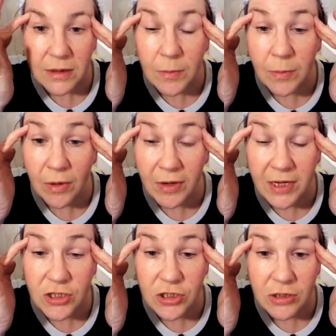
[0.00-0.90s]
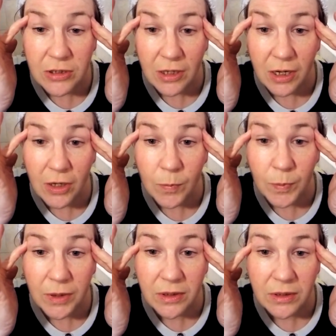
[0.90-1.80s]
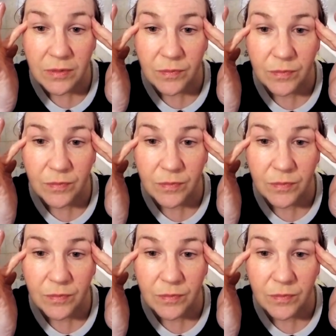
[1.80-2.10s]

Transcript: the blockage open.